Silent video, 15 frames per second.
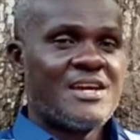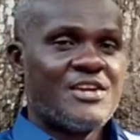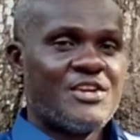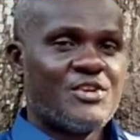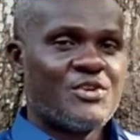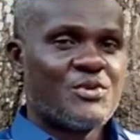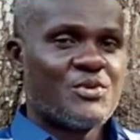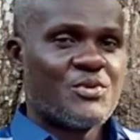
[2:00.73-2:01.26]

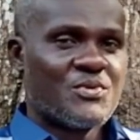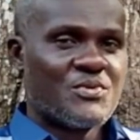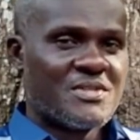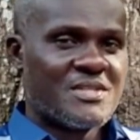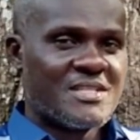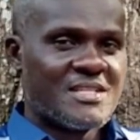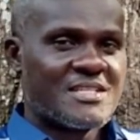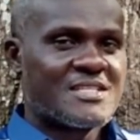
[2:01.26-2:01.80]
You know,
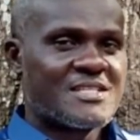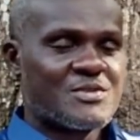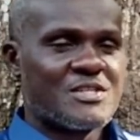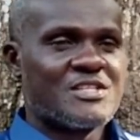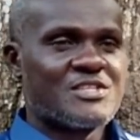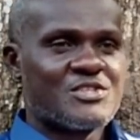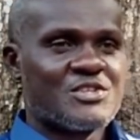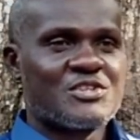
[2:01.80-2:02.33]
this is
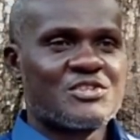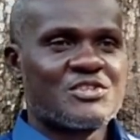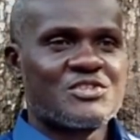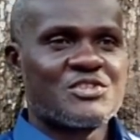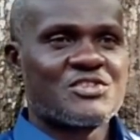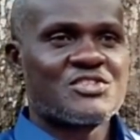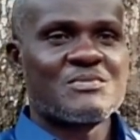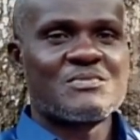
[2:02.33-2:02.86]
not just
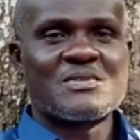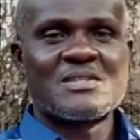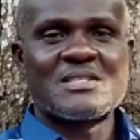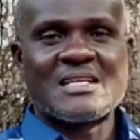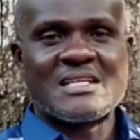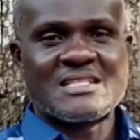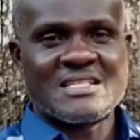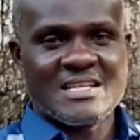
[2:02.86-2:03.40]
something that
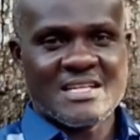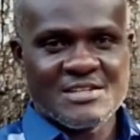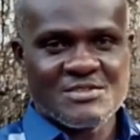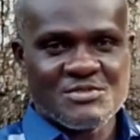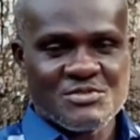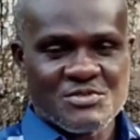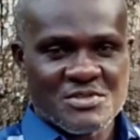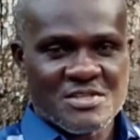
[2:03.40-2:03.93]
started
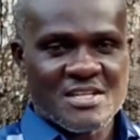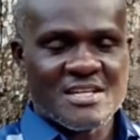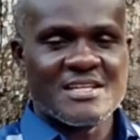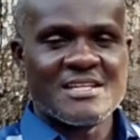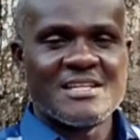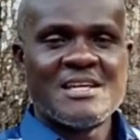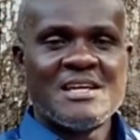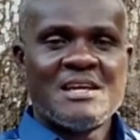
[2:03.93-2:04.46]
today,
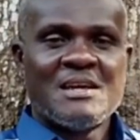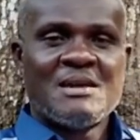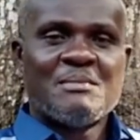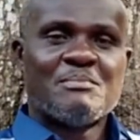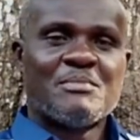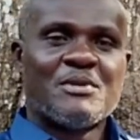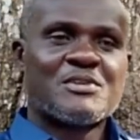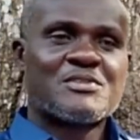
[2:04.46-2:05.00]
but the